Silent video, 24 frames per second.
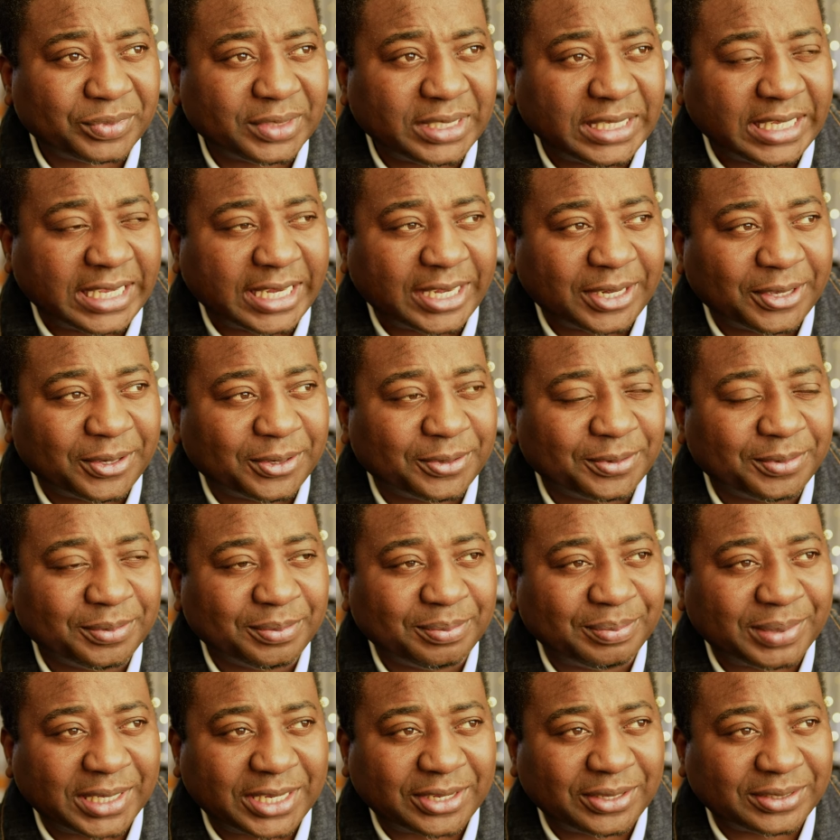you know,
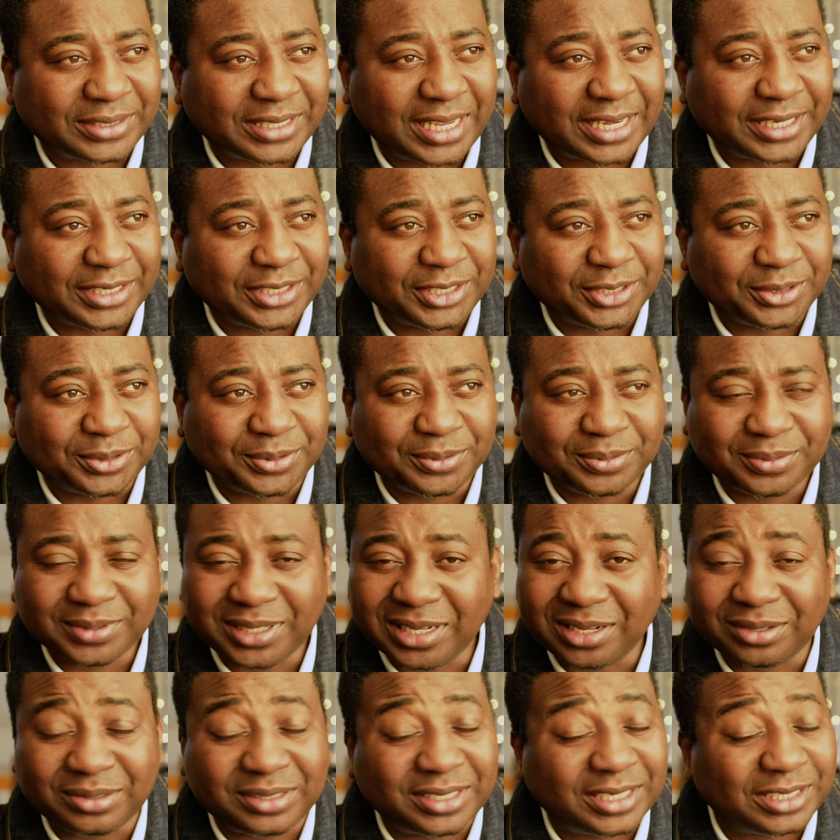because I knew
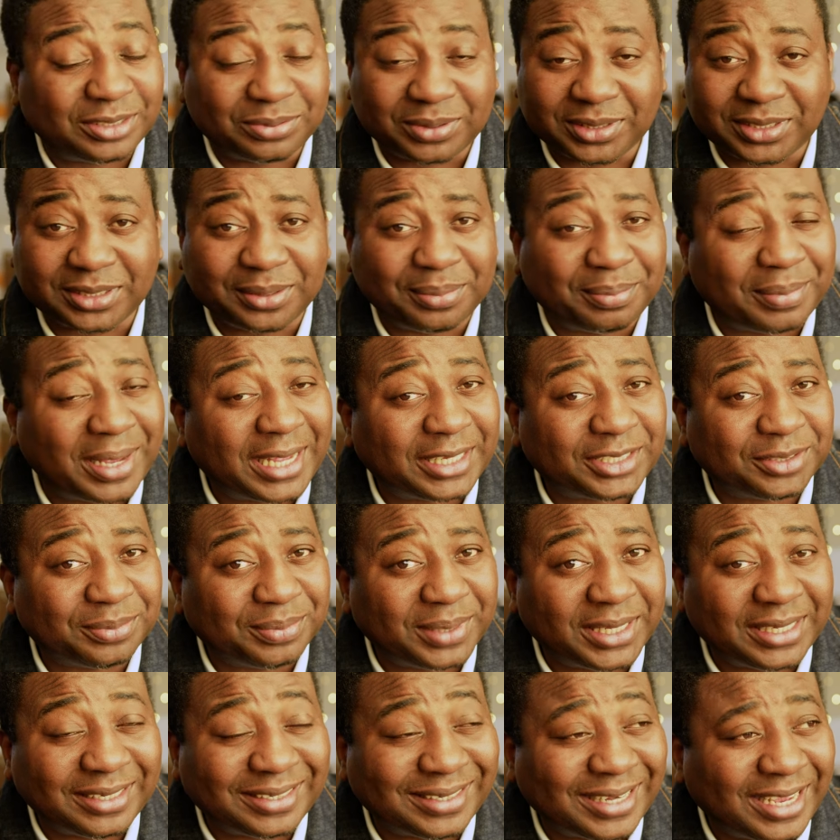if this was the match
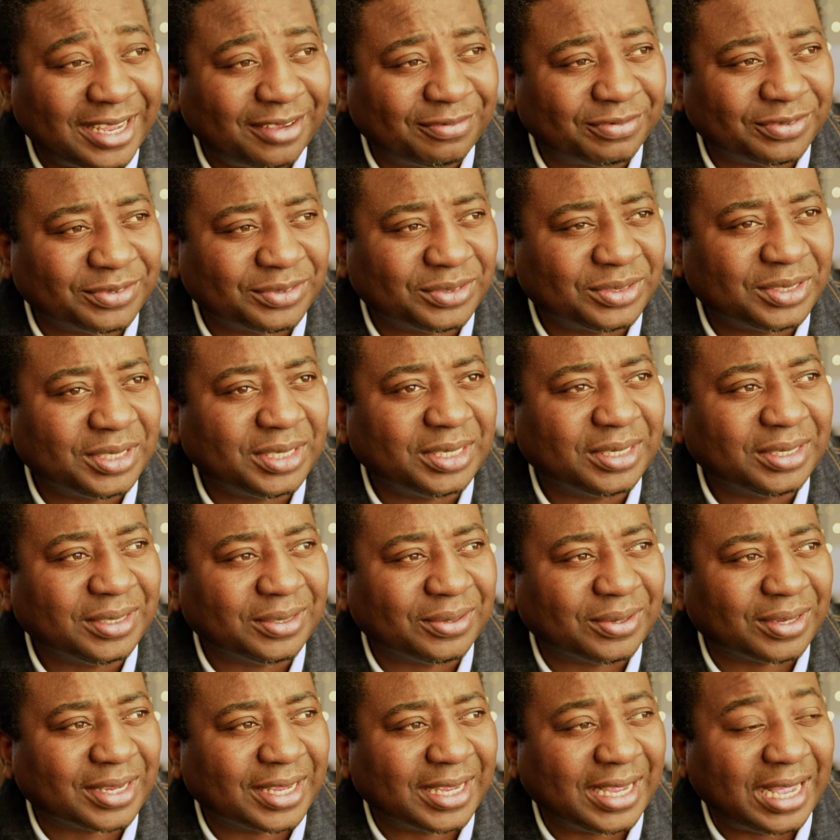made in heaven,
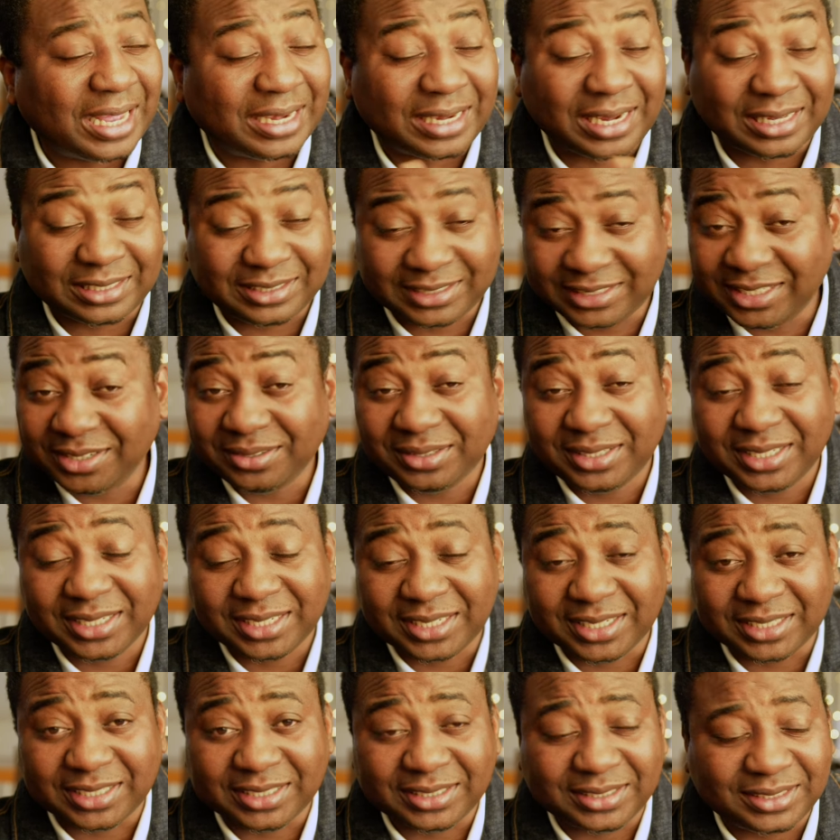okay? And I still
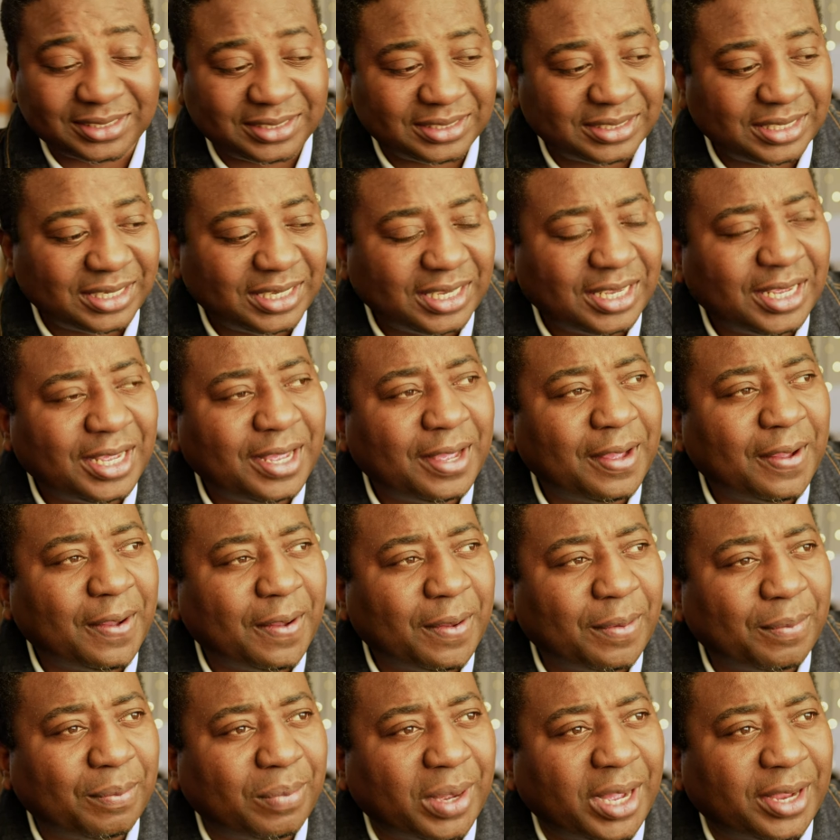think it is,
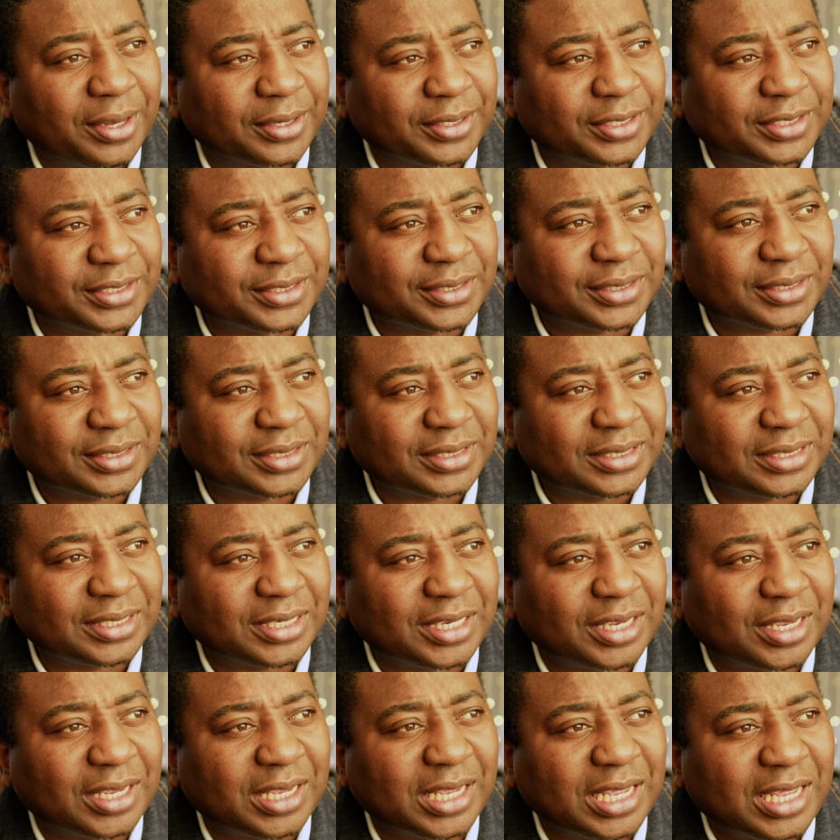but
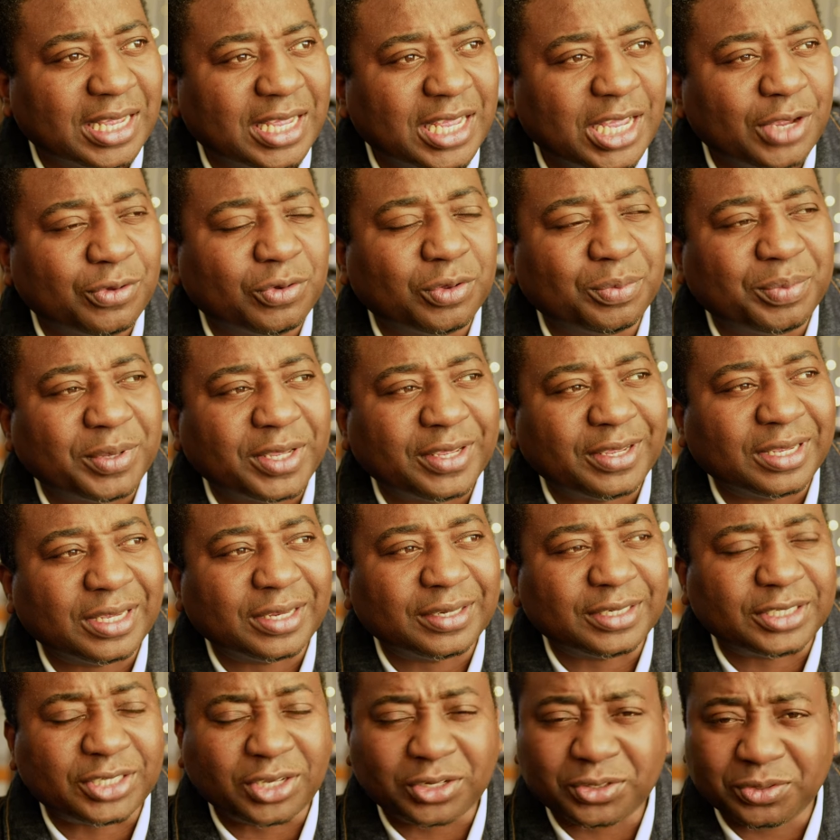it will be
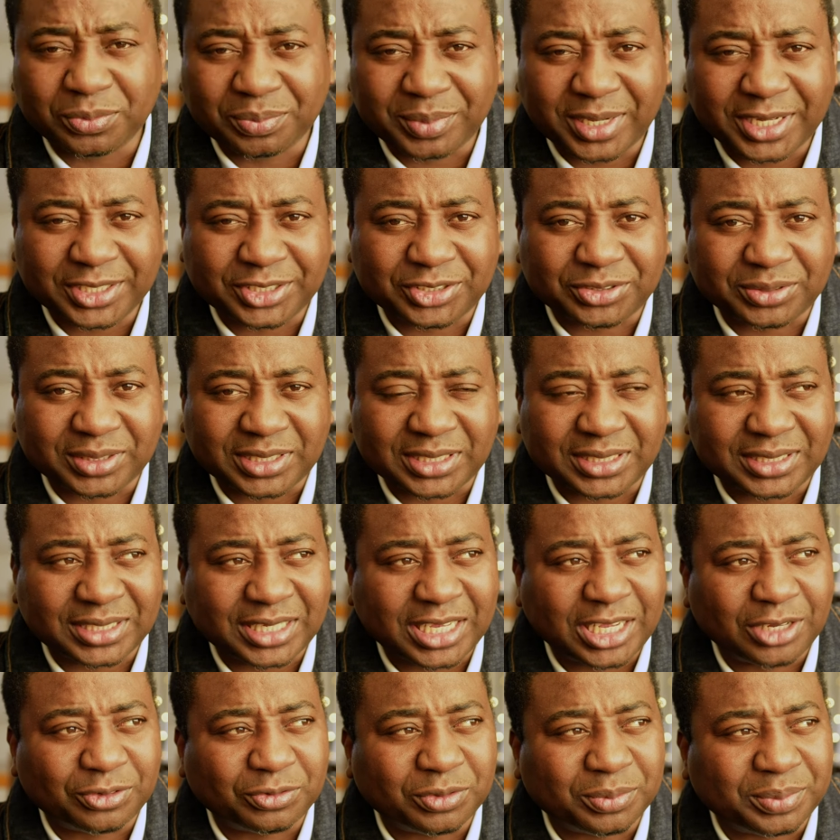documentary,
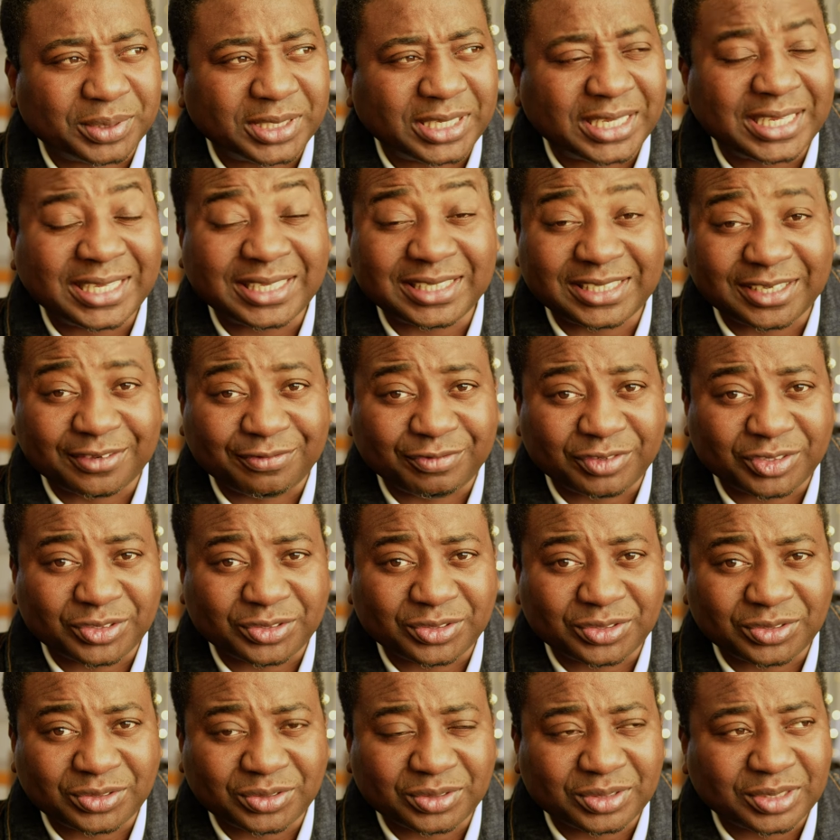it will be
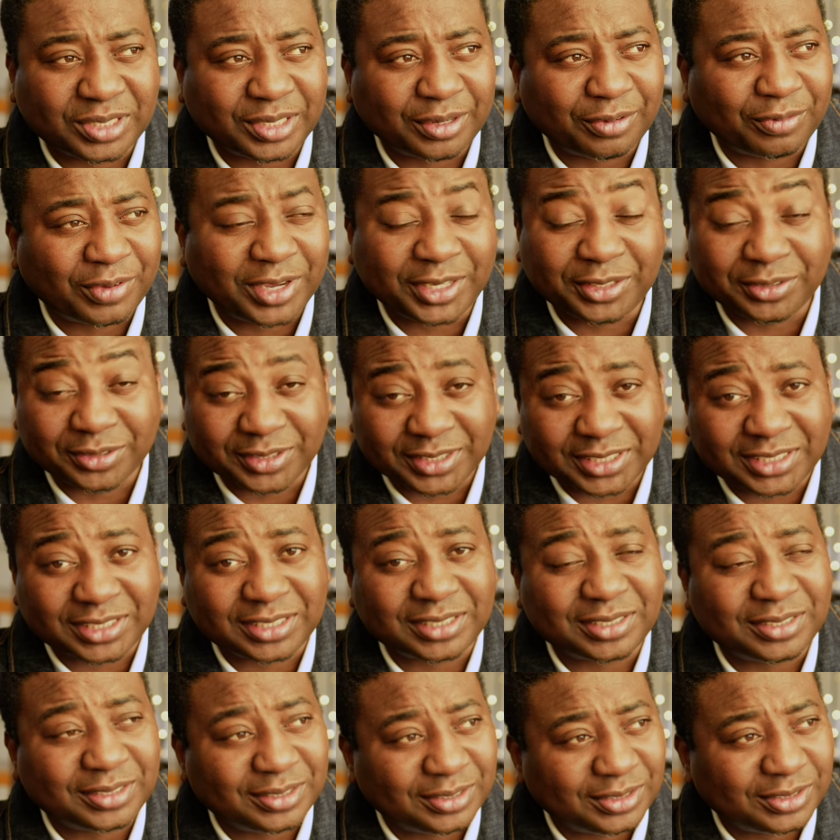interviews where you need
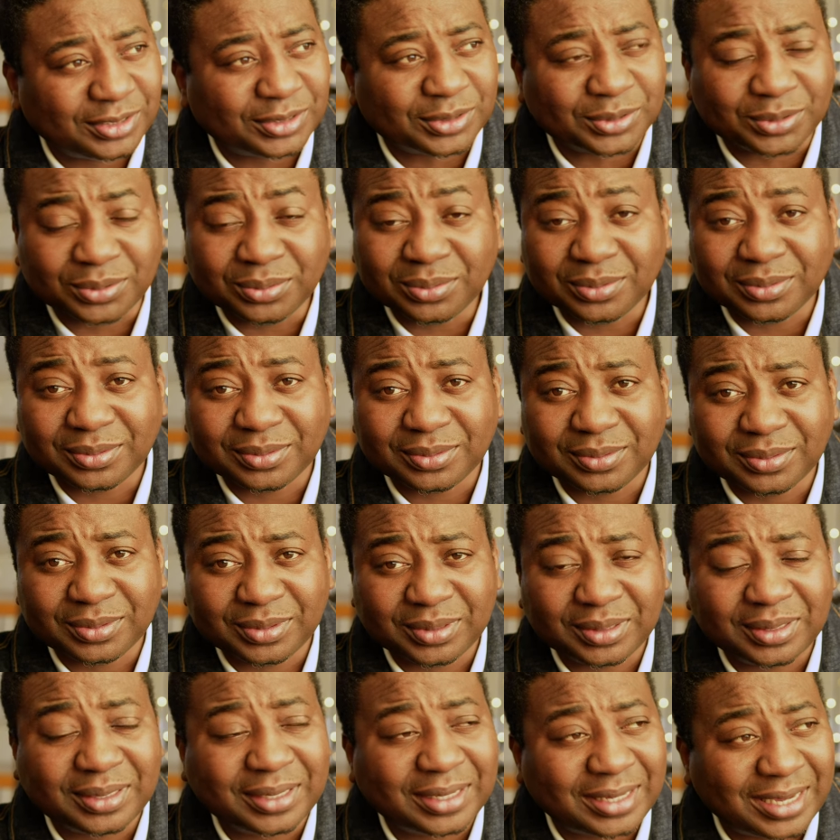two
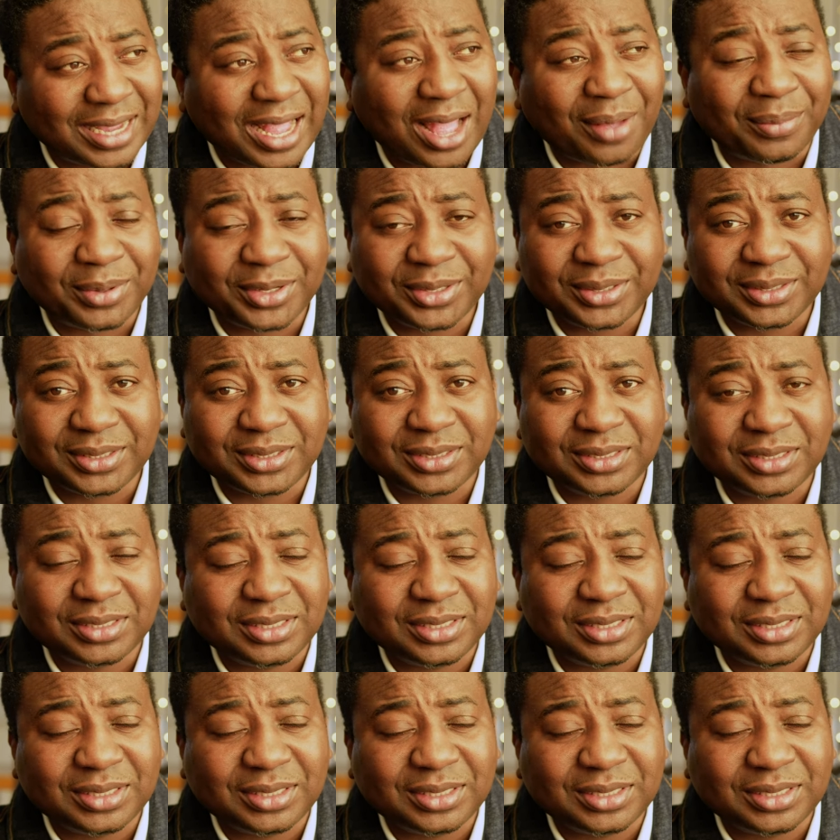cameras.